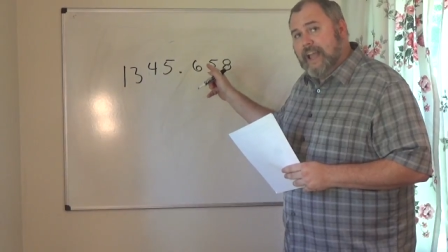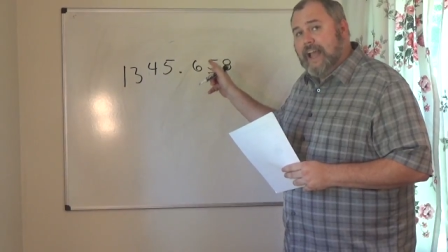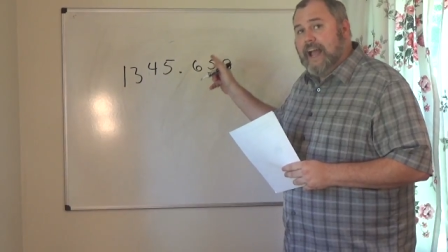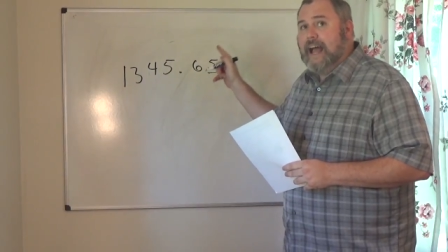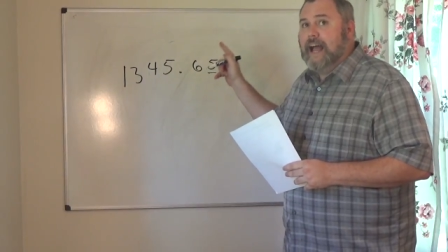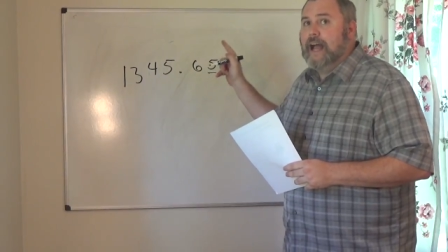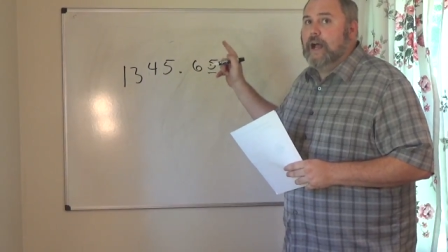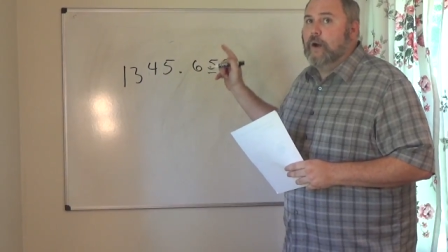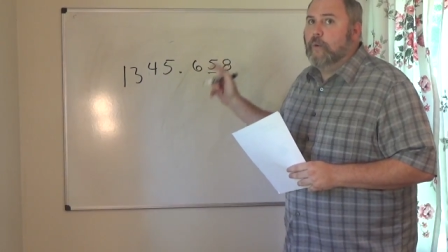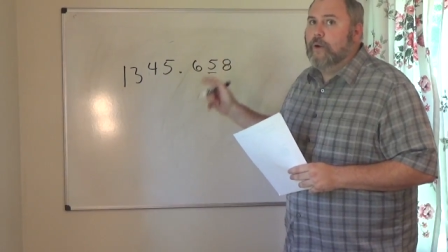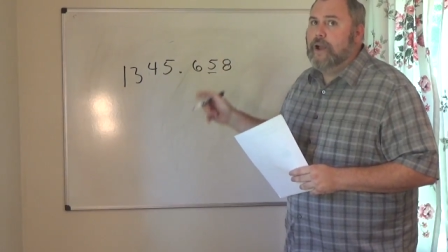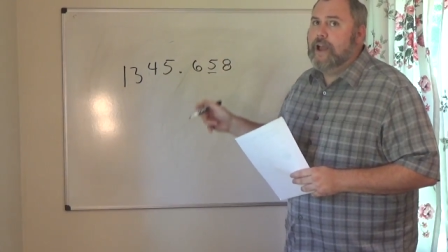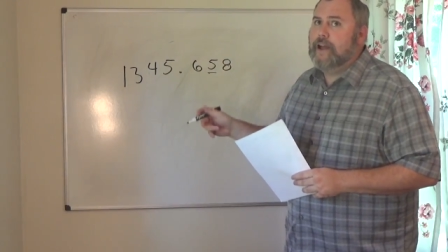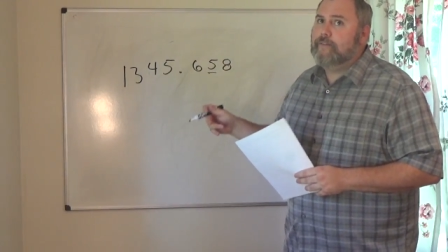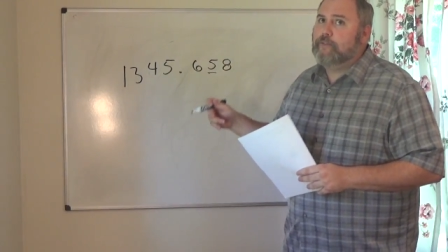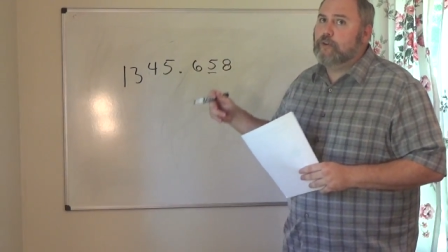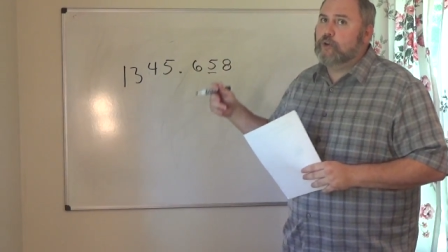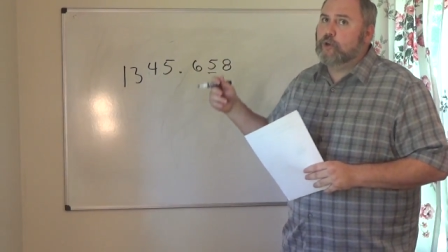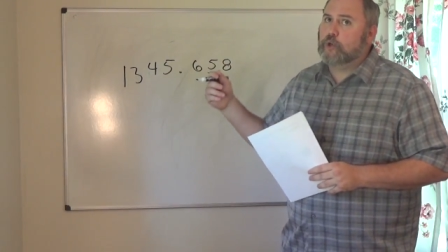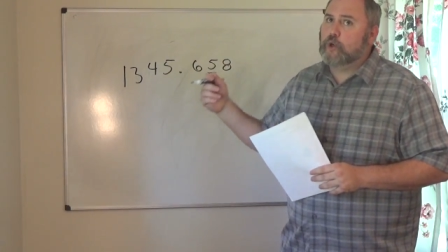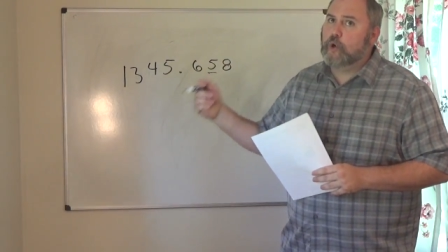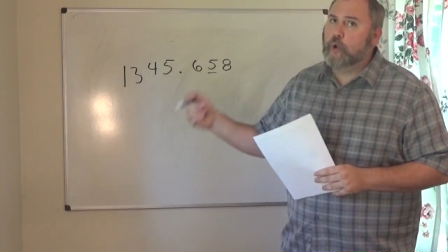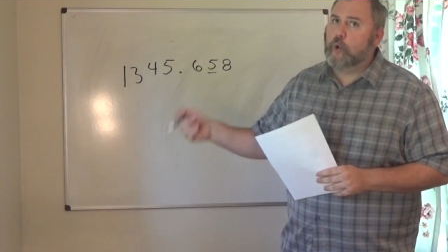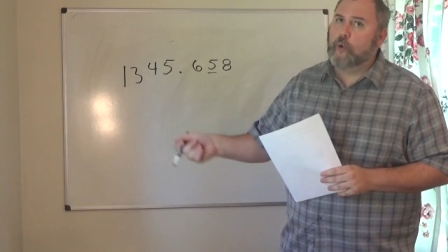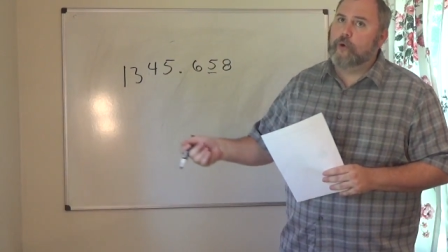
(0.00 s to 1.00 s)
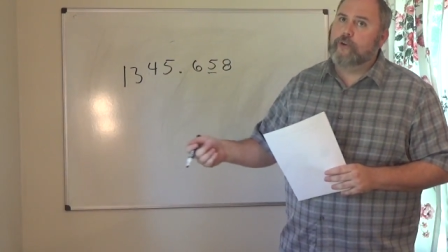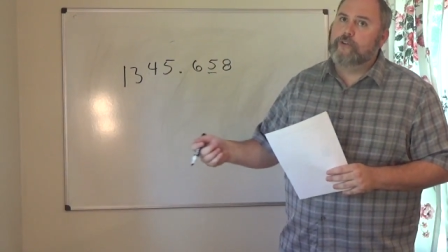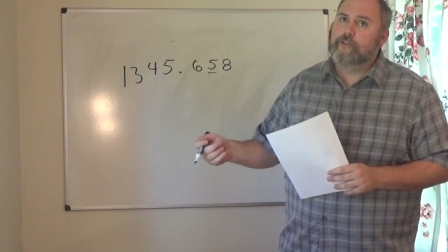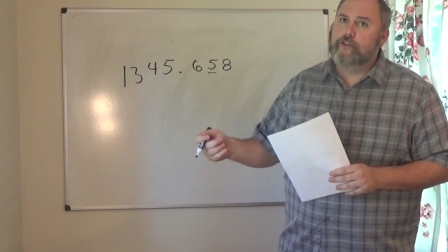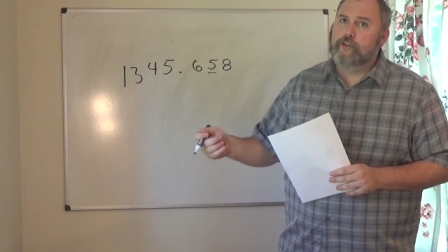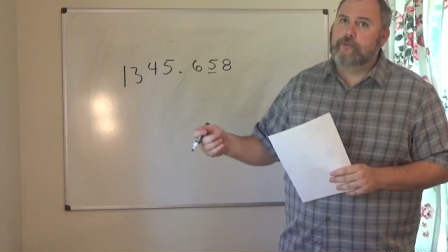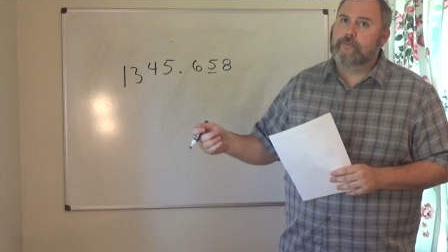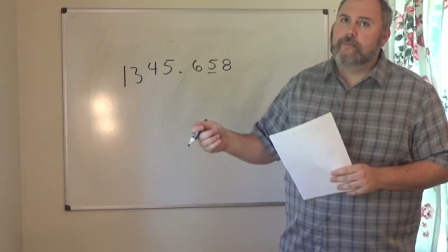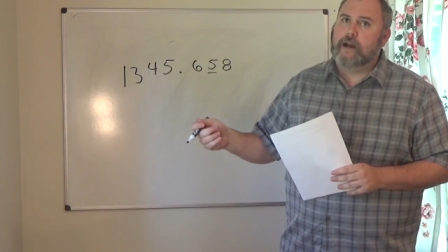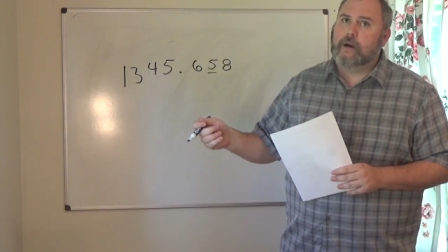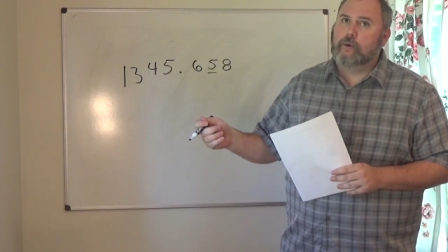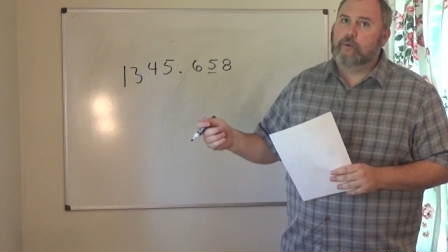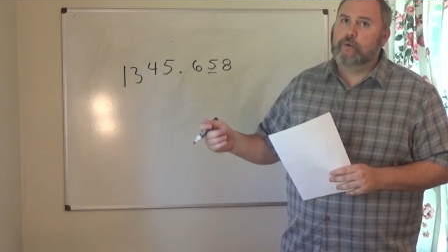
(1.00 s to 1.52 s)
However, according
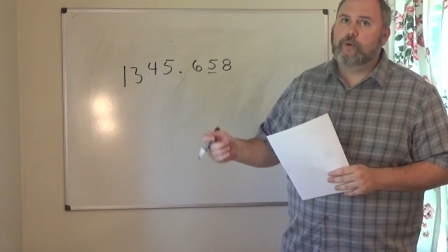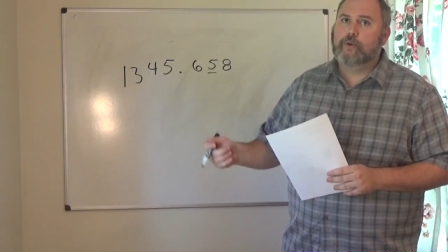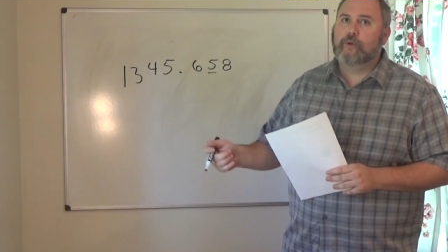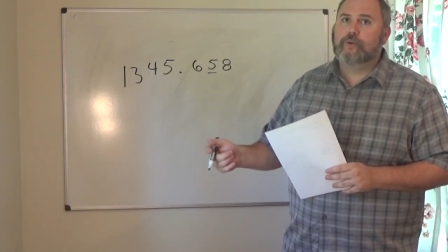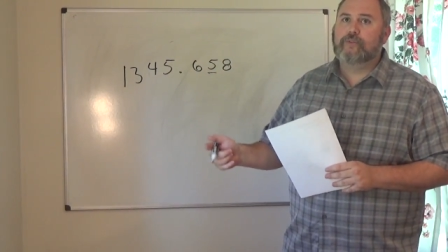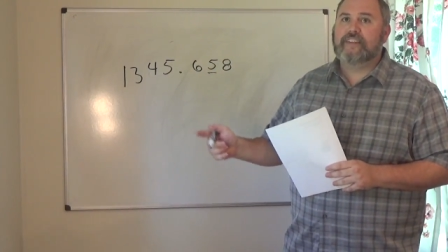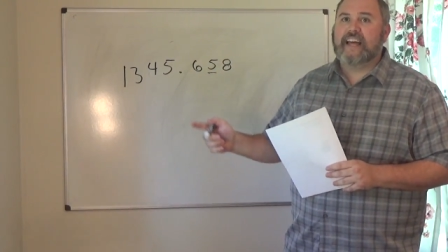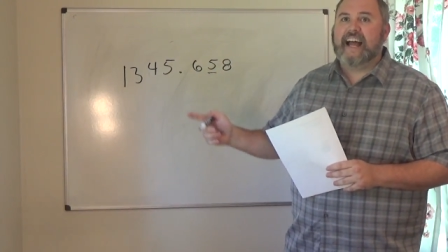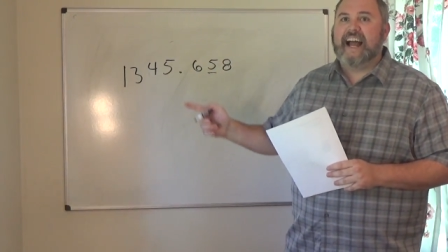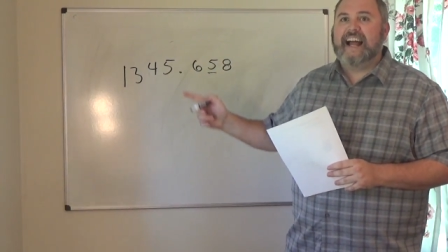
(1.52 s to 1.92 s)
to my rules,